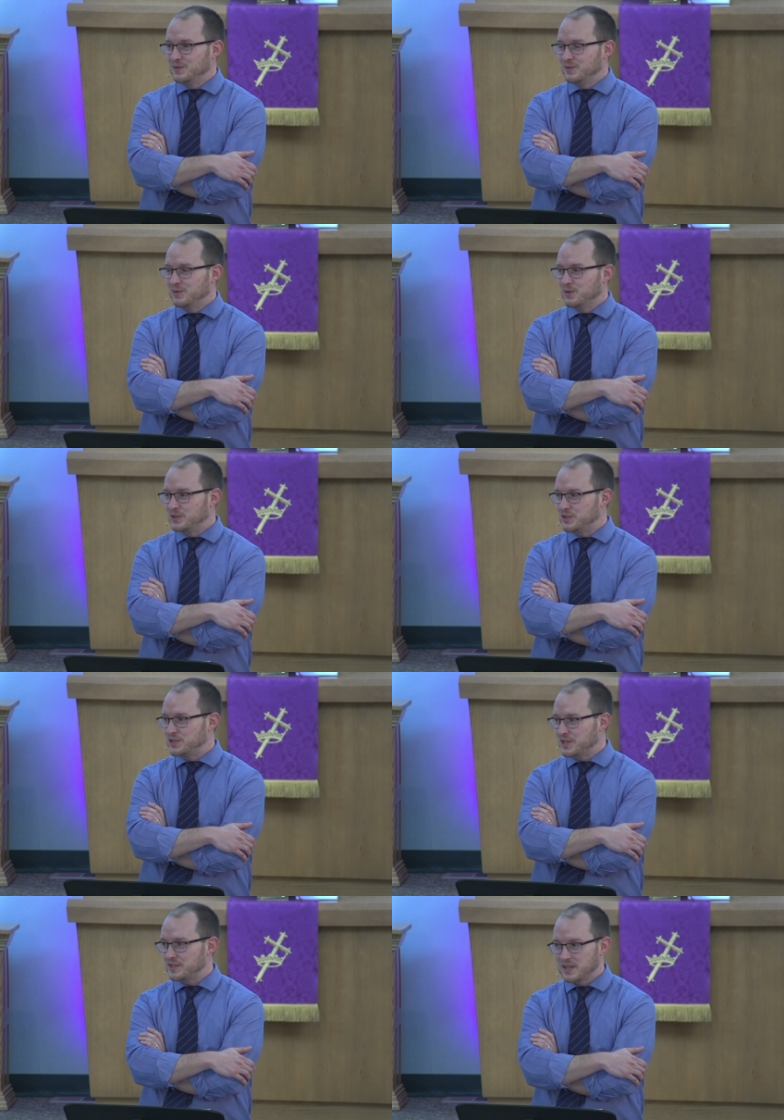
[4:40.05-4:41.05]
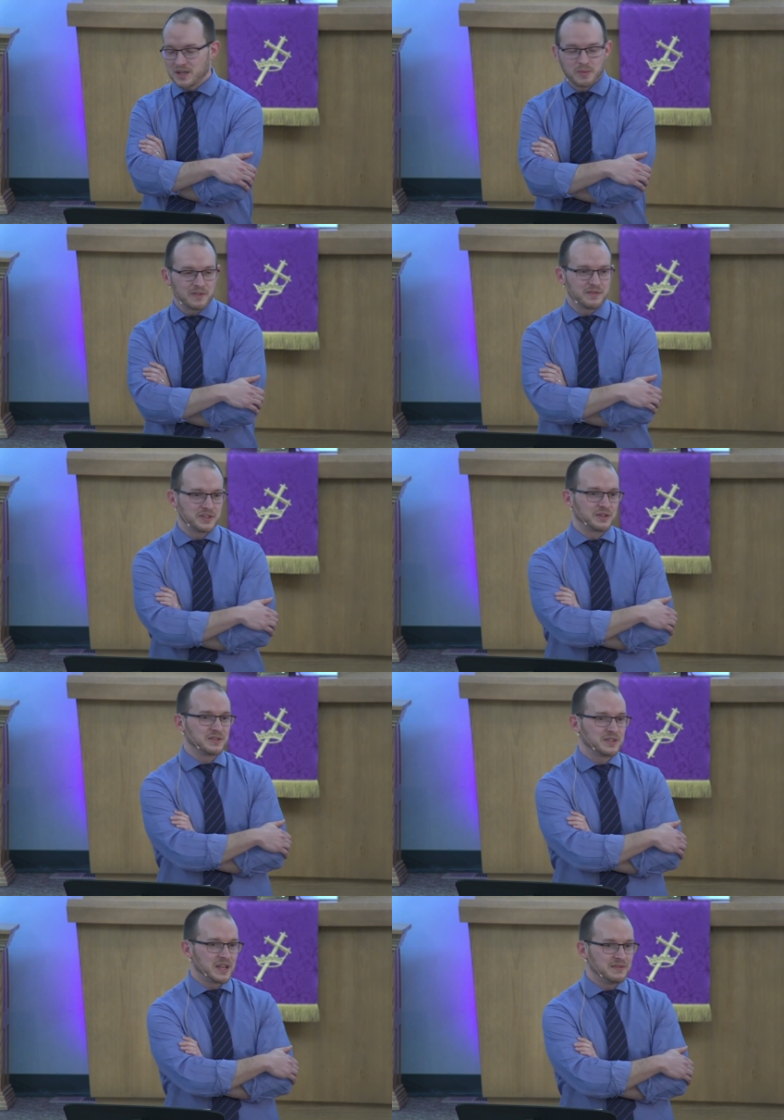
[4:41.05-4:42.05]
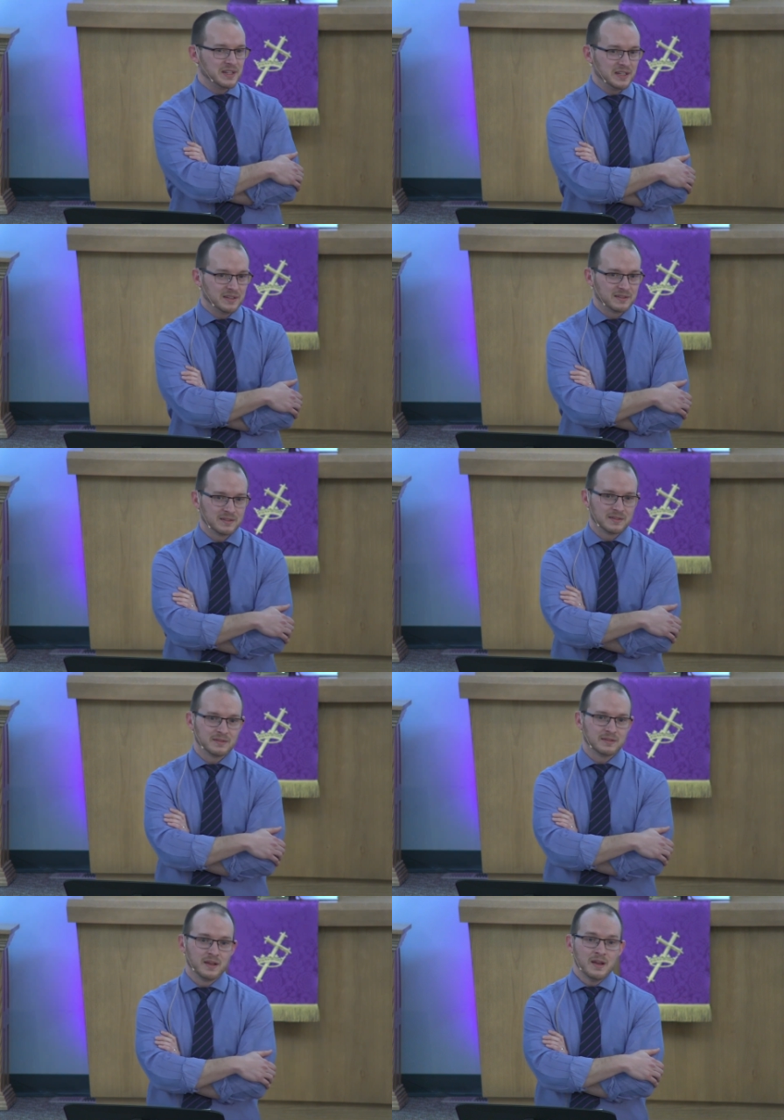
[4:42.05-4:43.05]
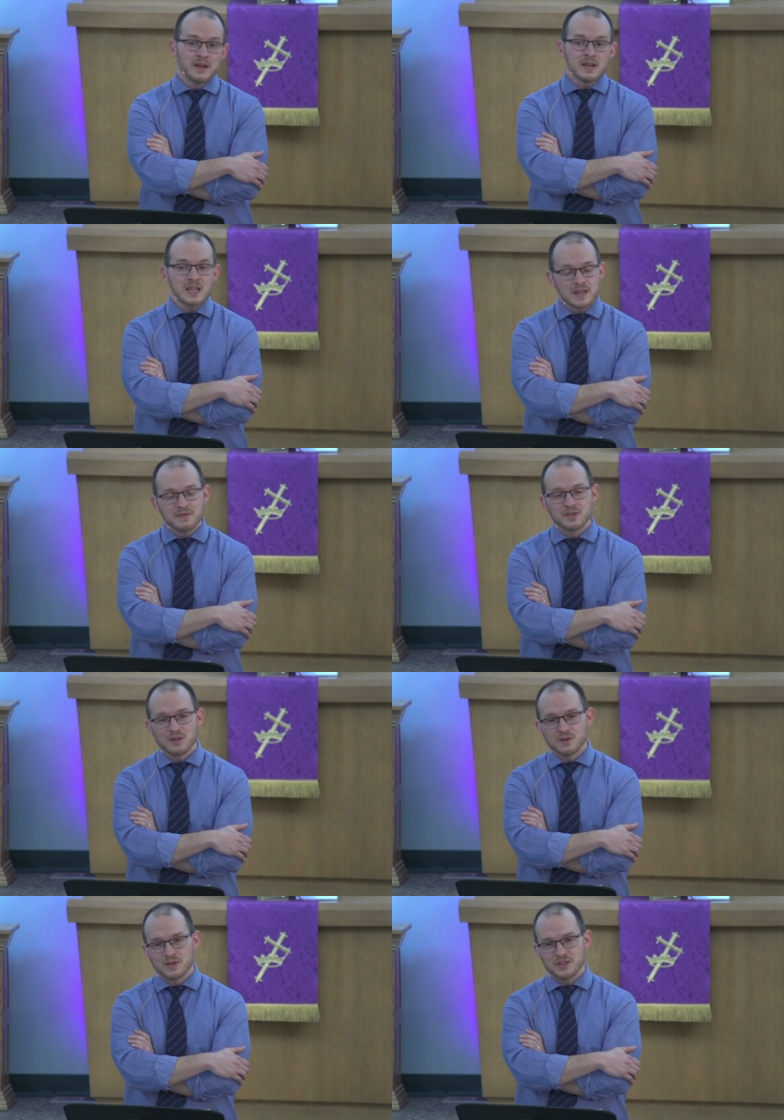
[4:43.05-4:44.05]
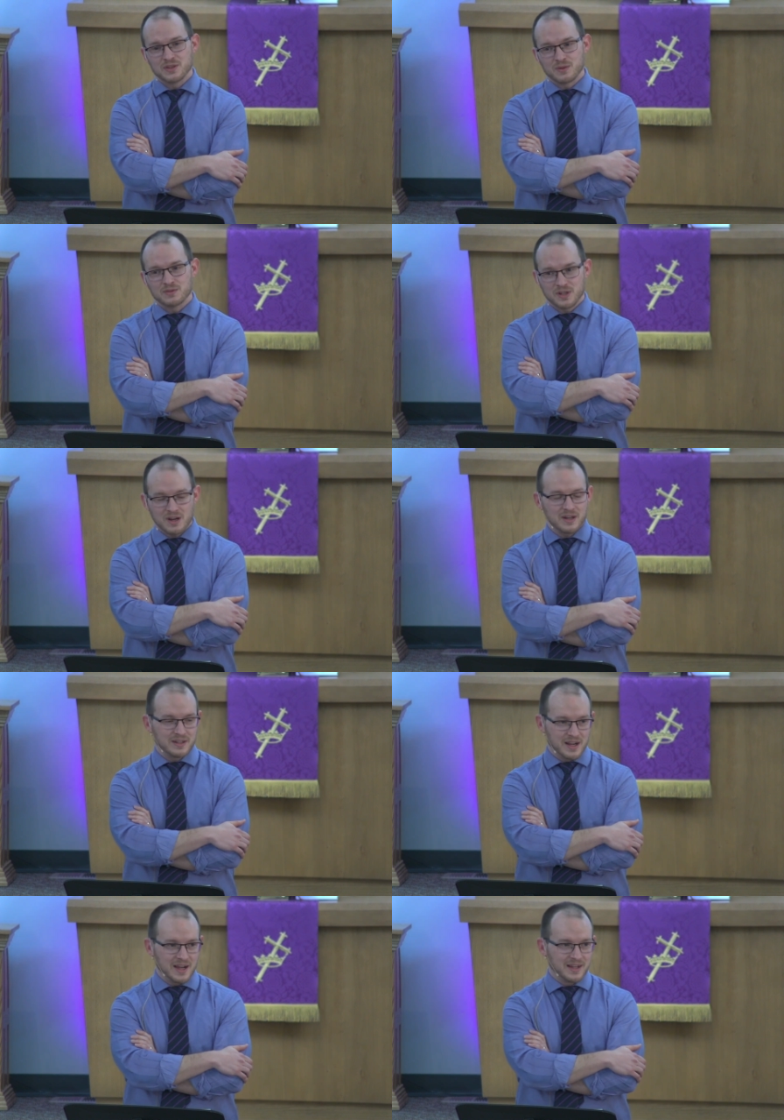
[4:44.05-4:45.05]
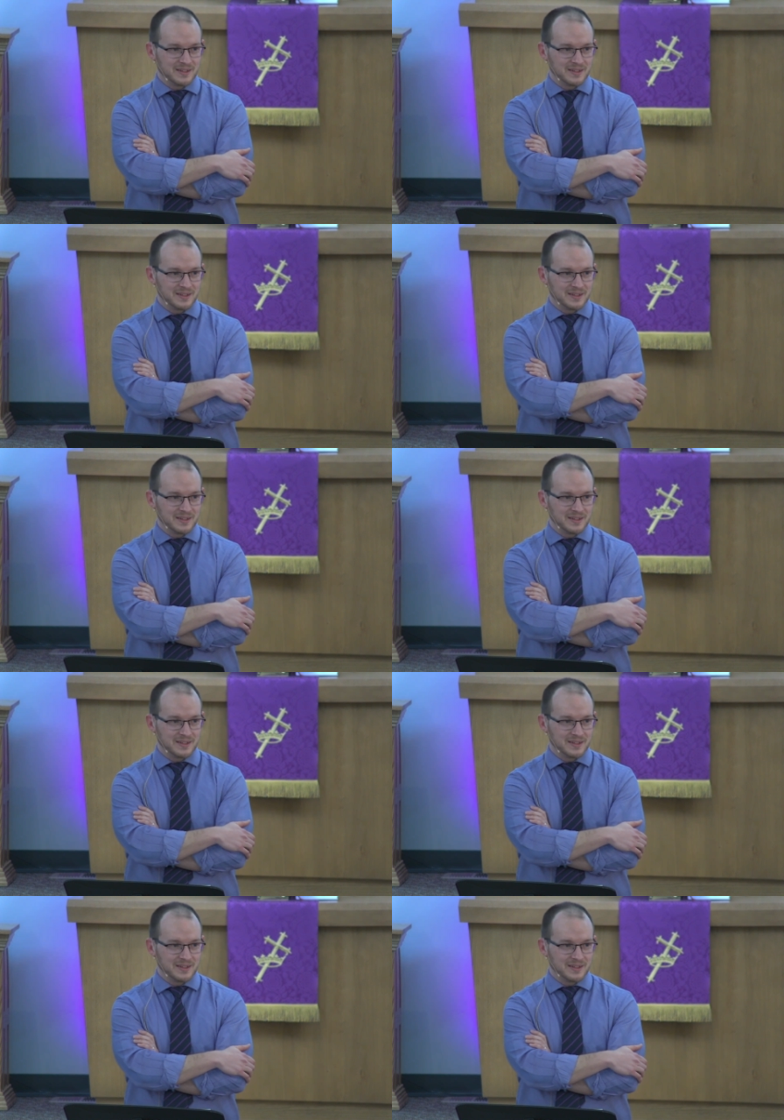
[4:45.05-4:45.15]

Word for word: or to just think about physical safety, even though his own daughter died.